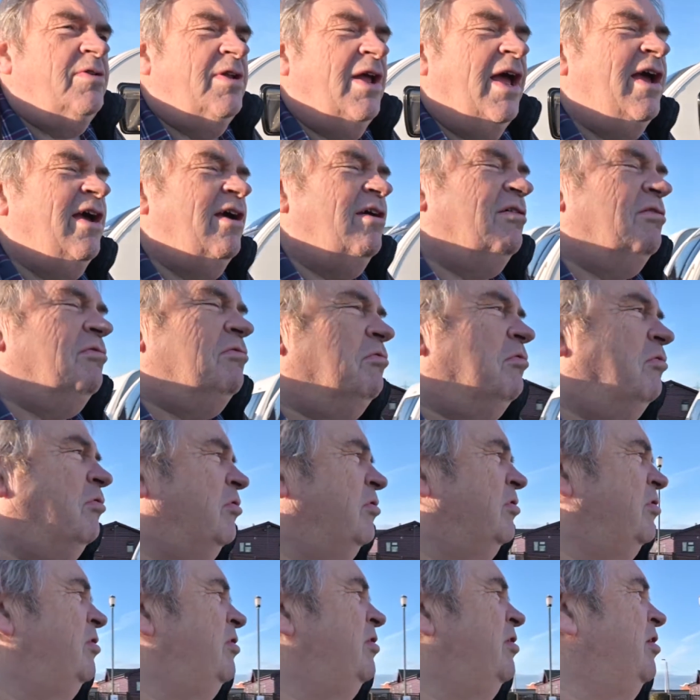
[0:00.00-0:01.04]
Now
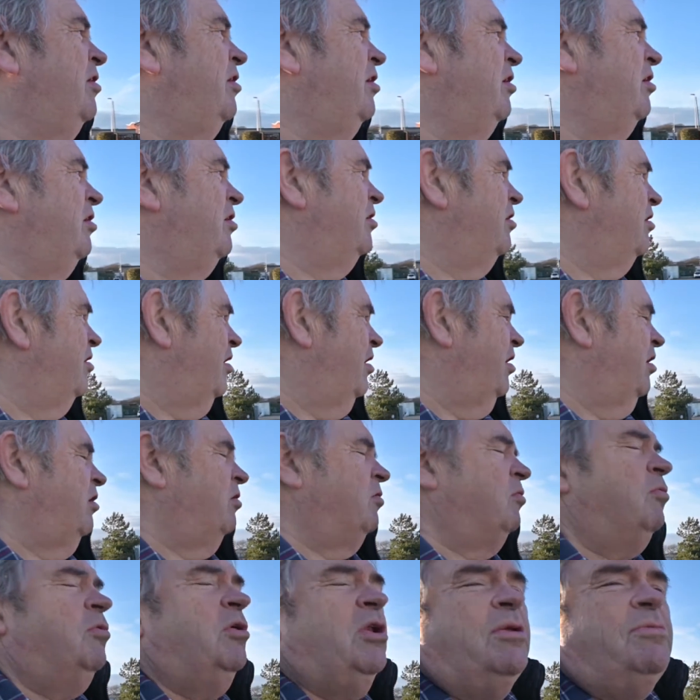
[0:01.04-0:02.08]

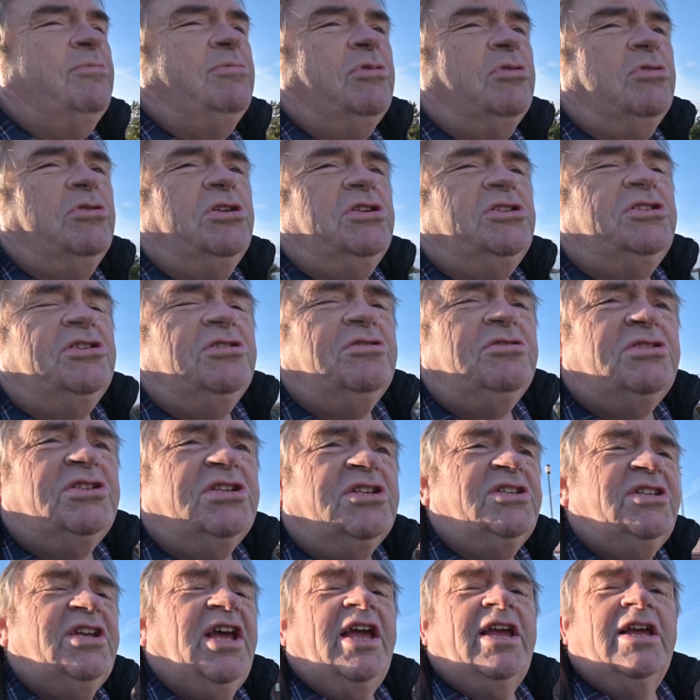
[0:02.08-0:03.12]
what I'm going to do
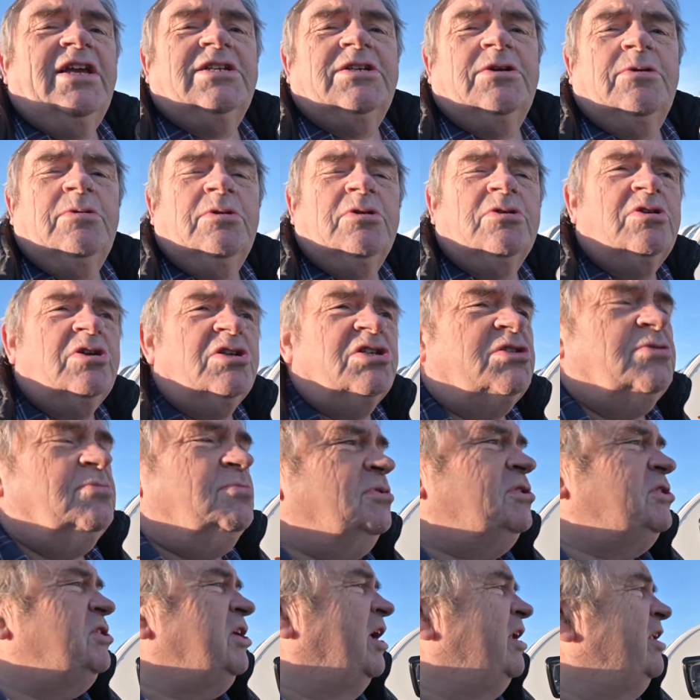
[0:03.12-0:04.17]
today is I'm going to look at some
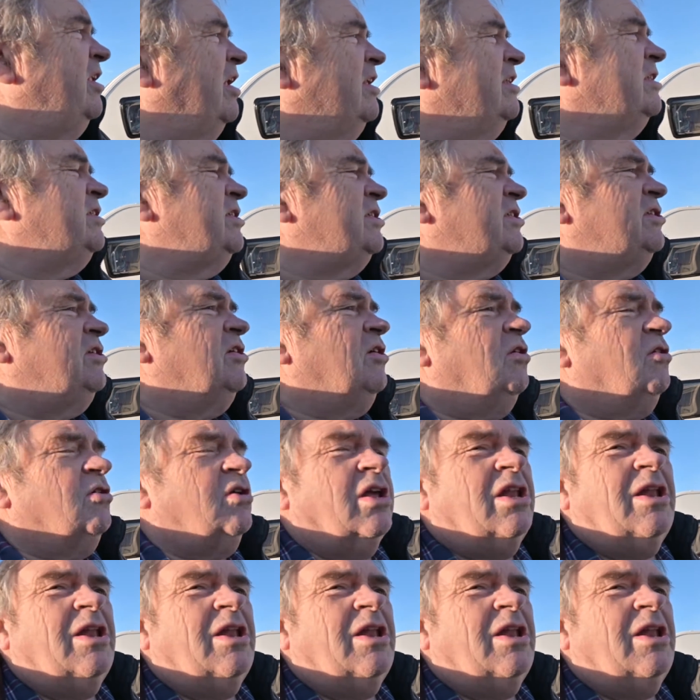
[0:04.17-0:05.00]
second-hand stock,